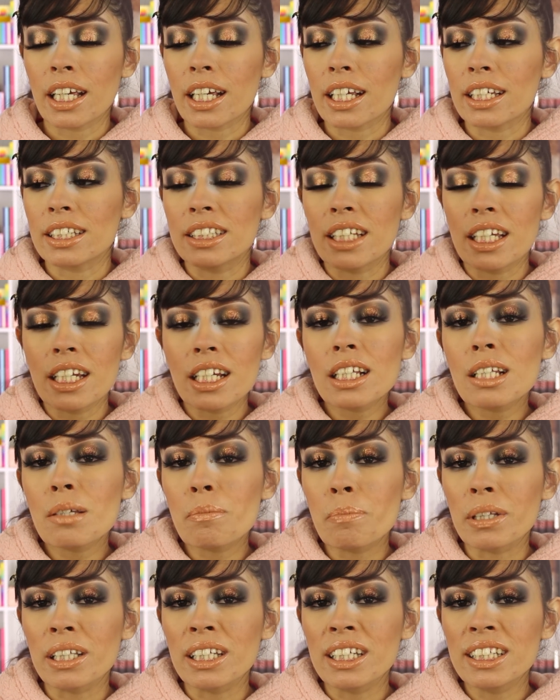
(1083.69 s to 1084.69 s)
Like
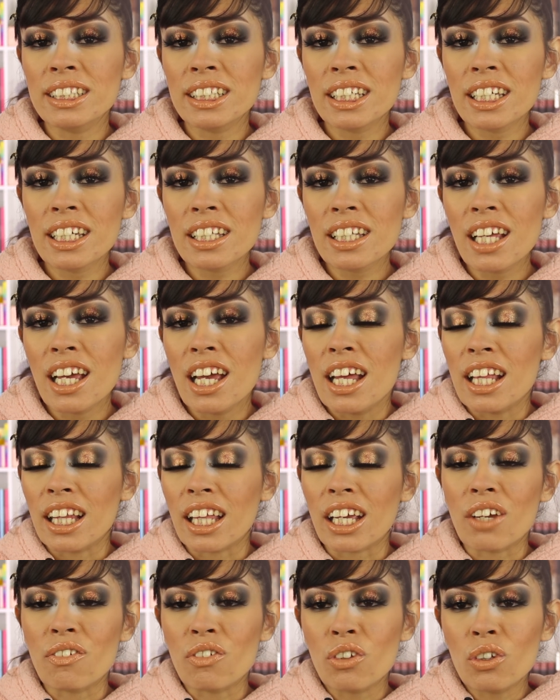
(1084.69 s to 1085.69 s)
aesthetically pleasing.
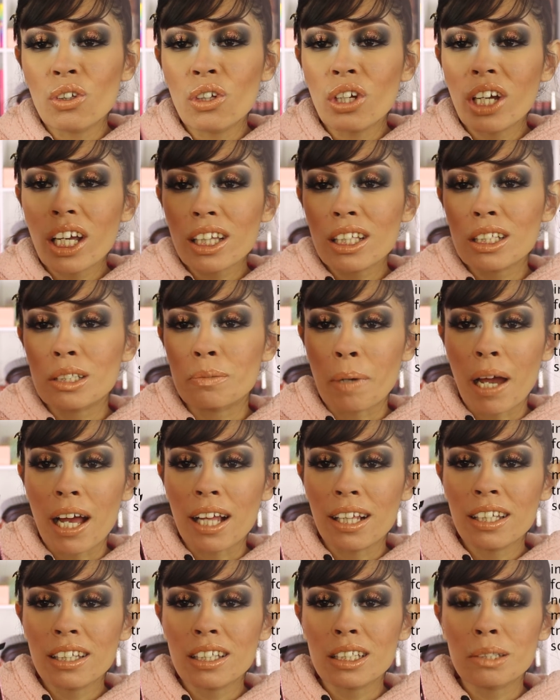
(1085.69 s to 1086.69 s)
Like if you look at this
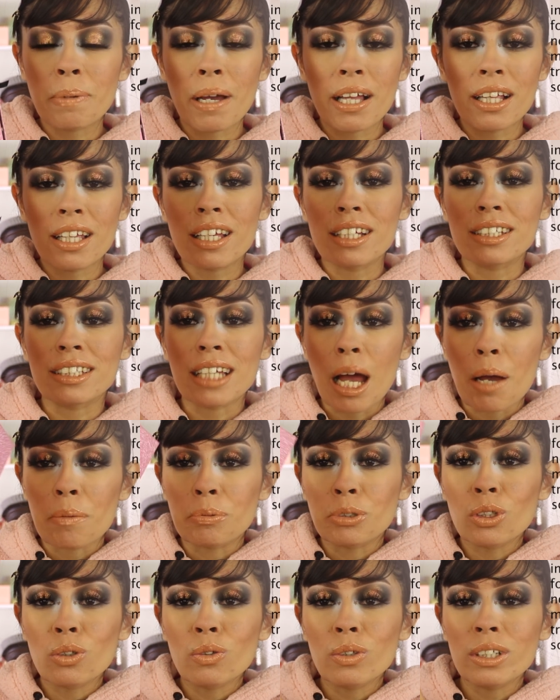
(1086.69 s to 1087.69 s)
palette is
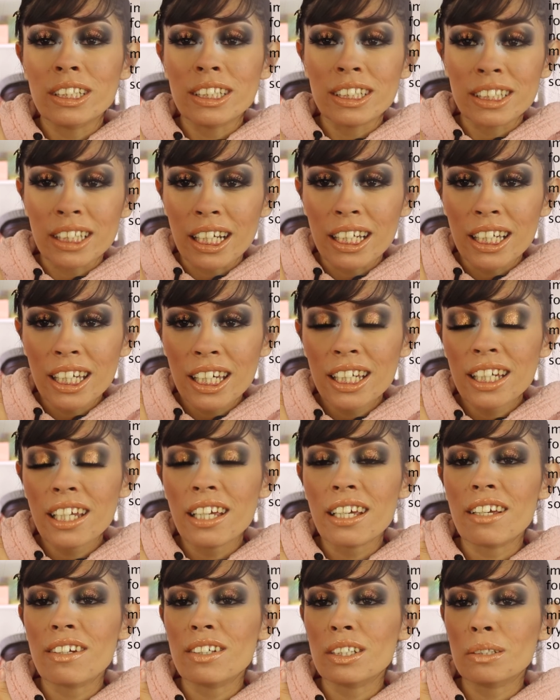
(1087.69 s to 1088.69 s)
absolutely stunning.
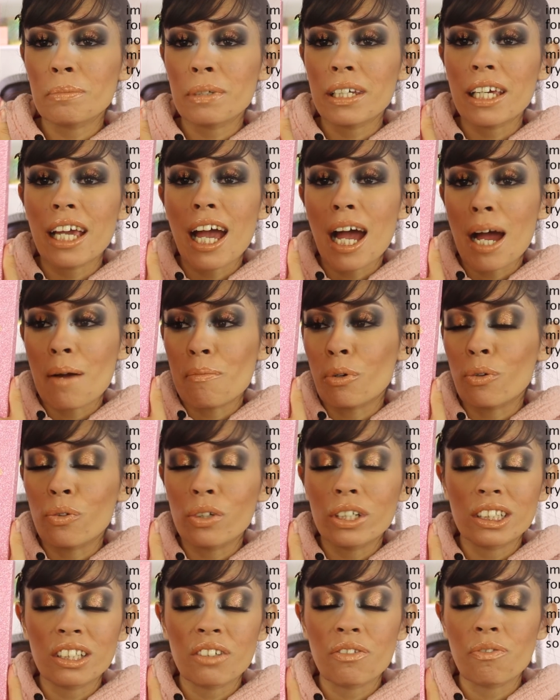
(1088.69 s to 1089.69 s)
It gives me
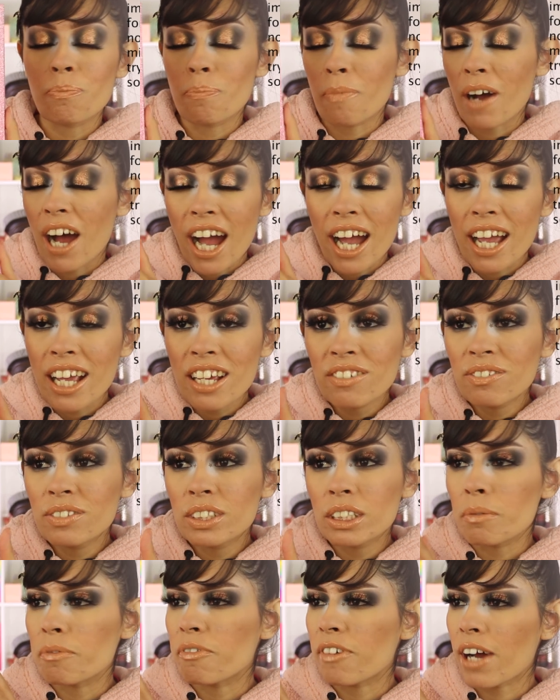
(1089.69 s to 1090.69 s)
Amrezy
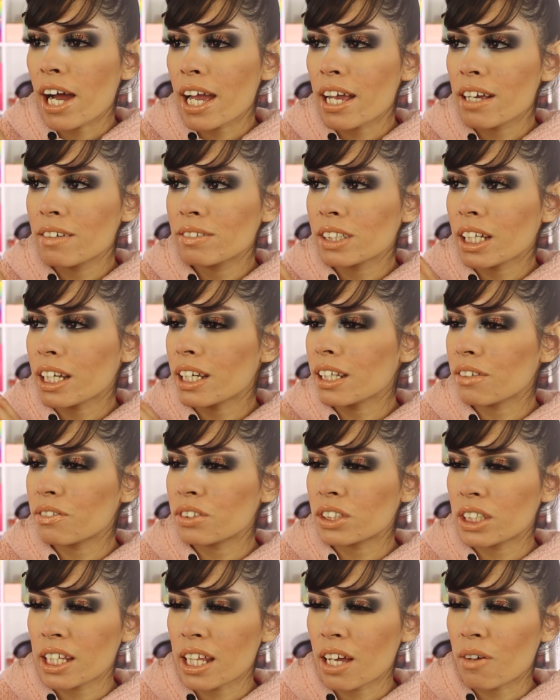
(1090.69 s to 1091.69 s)
vibes. I can
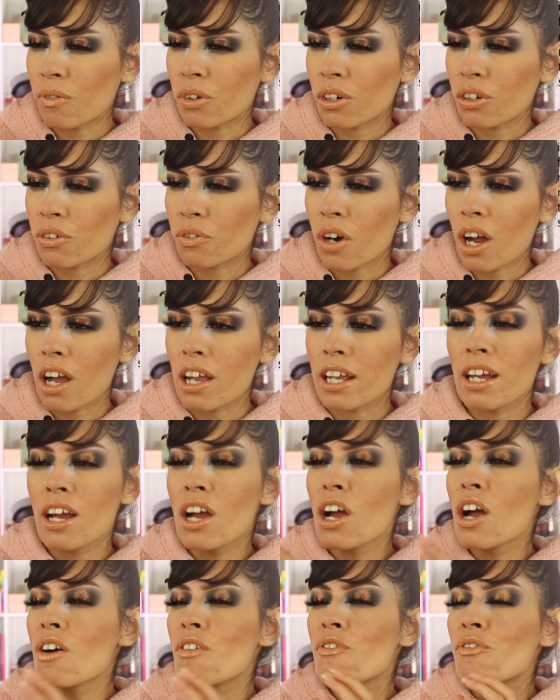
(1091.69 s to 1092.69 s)
never say that word right.
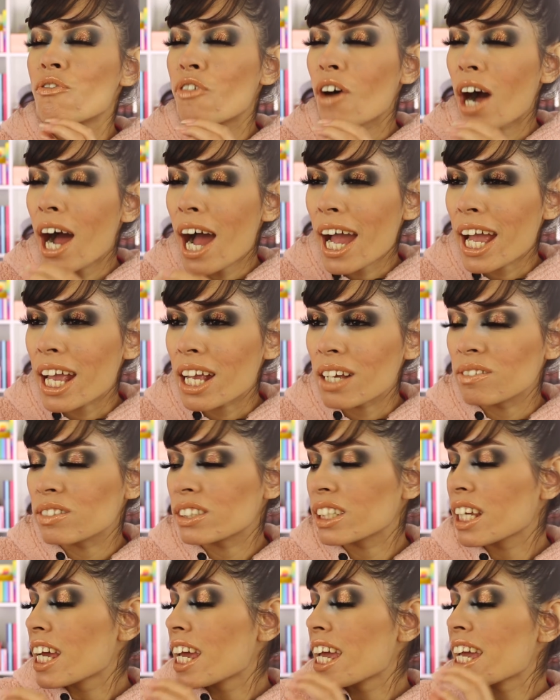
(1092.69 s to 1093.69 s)

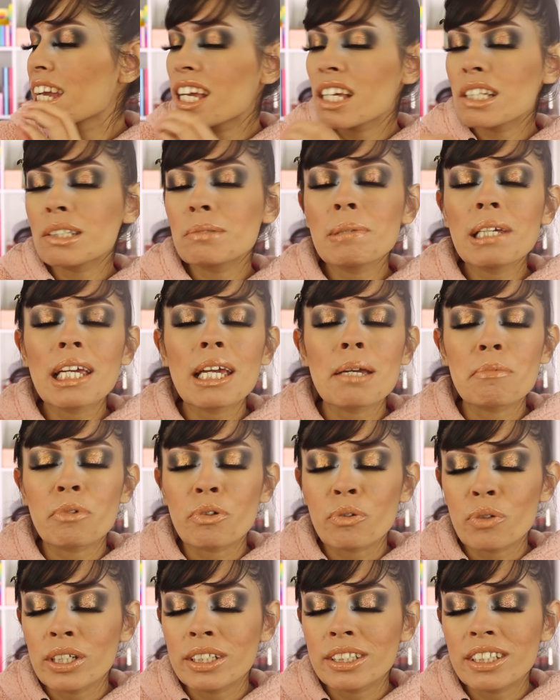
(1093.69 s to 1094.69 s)
Vibes. It gives me
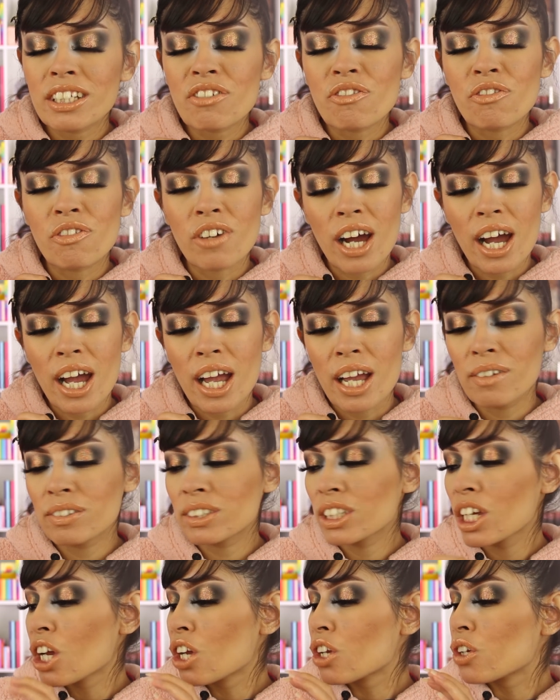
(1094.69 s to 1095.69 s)
Amrezy
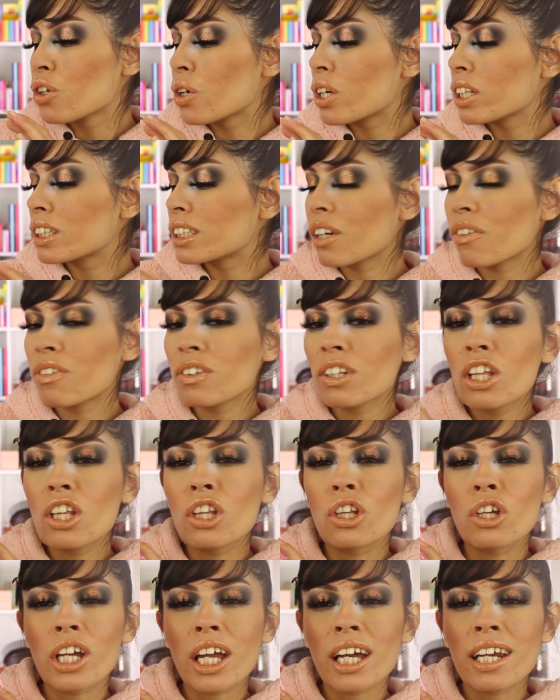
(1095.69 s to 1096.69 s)
vibes. You could
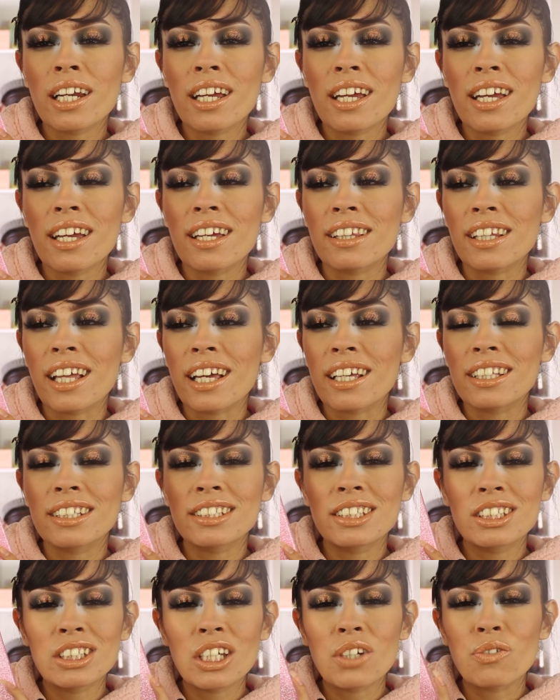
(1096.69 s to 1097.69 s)
definitely look at it and like
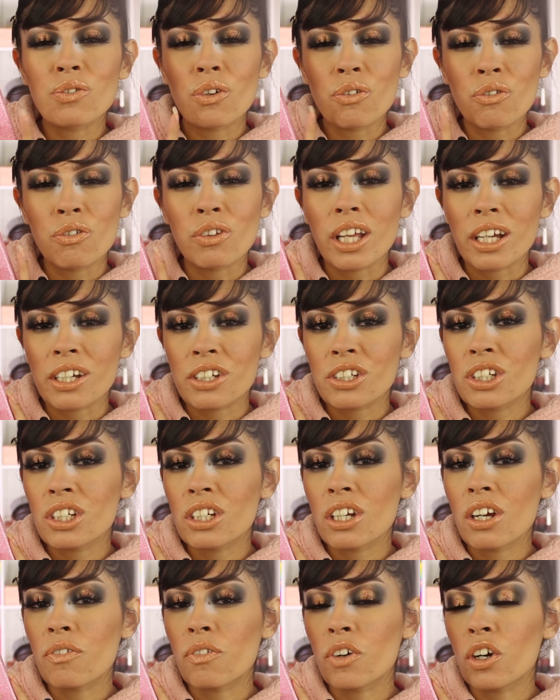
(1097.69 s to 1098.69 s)
this is a
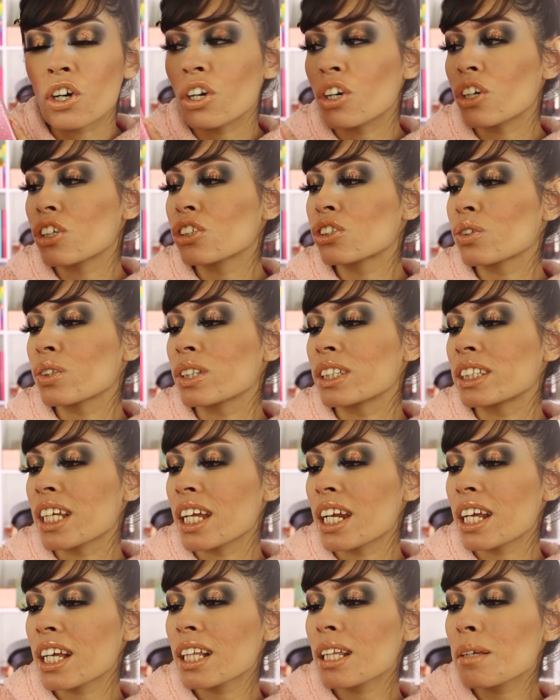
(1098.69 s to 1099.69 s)
reflection of her. So
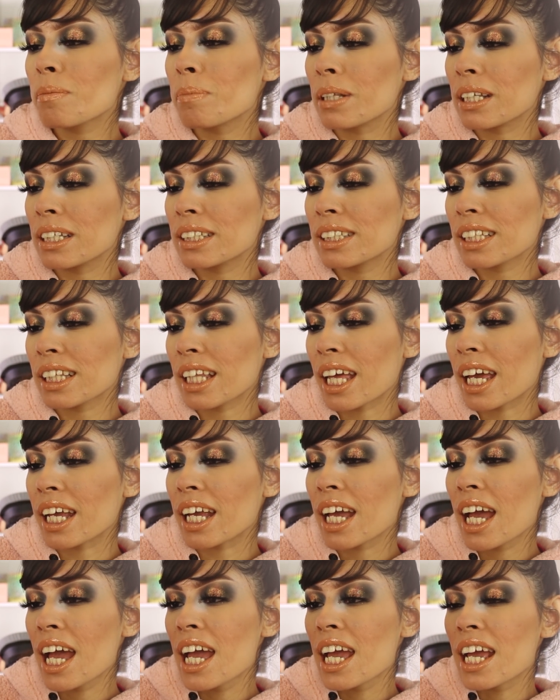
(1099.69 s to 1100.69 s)
aesthetically pleasing,
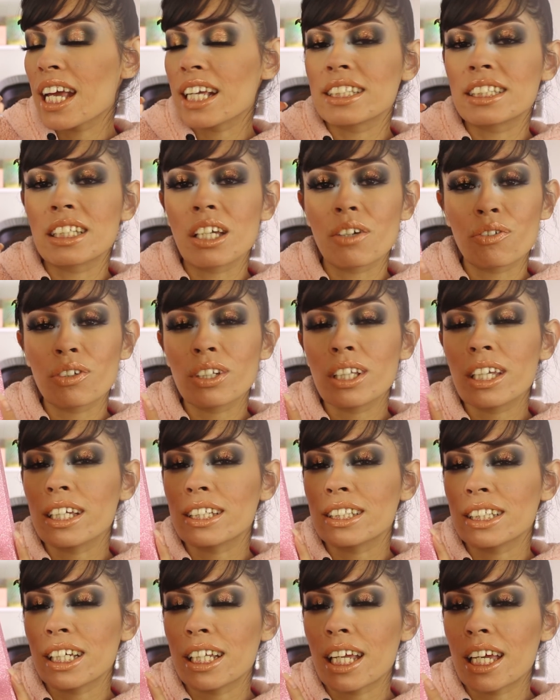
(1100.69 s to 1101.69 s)
like it's definitely
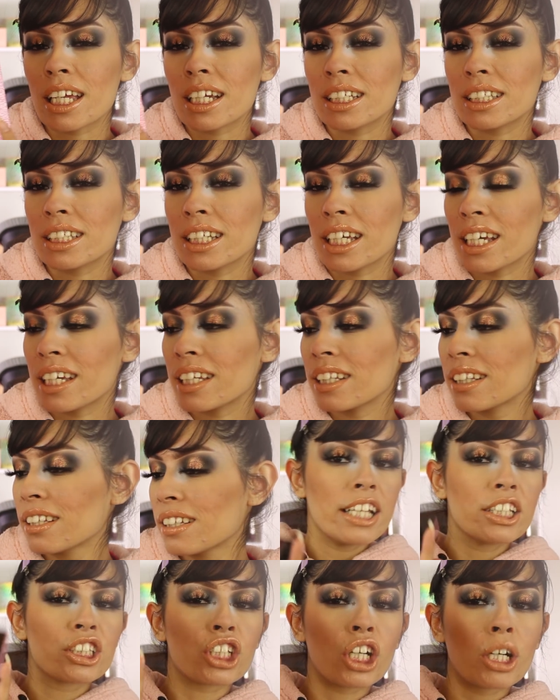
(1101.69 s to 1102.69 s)
a 10 out of 10.
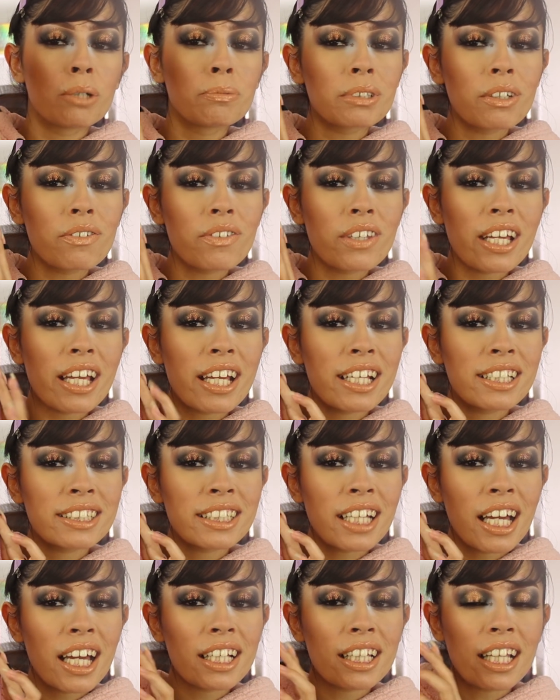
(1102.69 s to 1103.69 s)
In terms of the
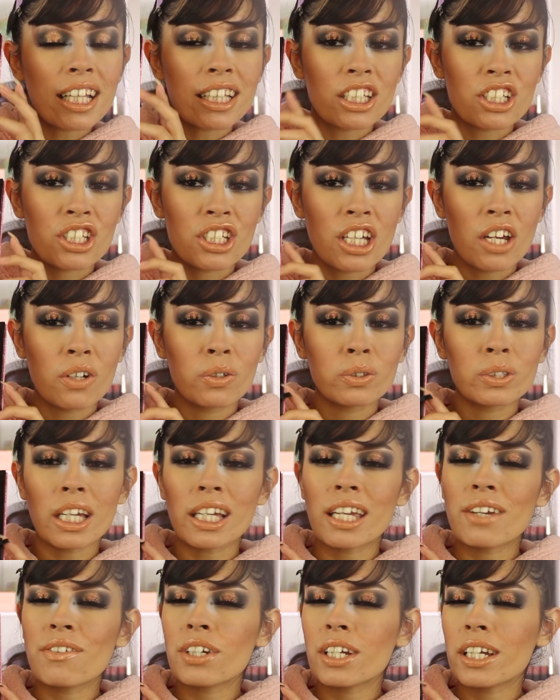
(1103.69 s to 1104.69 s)
inside, like the shadows,
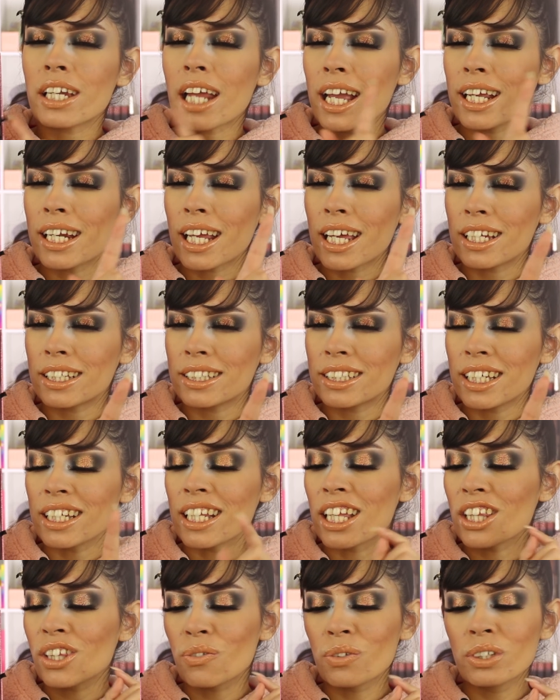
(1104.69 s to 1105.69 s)
I give it a 9 out of
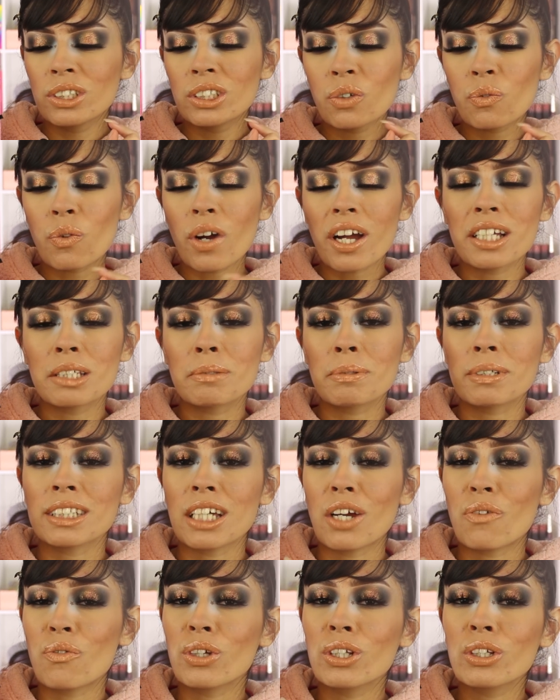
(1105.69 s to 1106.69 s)
10. And the reason why is
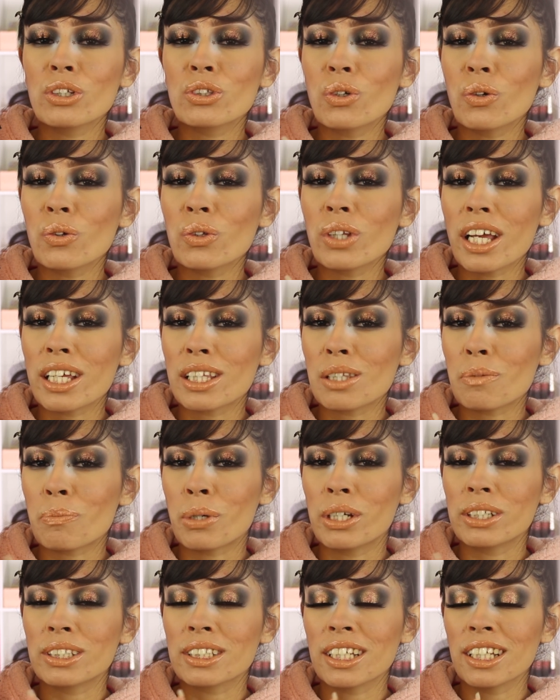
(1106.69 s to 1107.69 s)
because I really don't like the
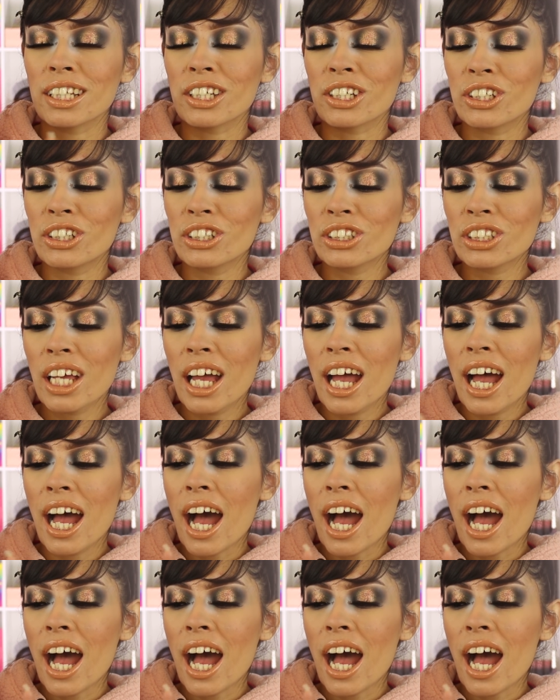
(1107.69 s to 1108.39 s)
pressed glitters.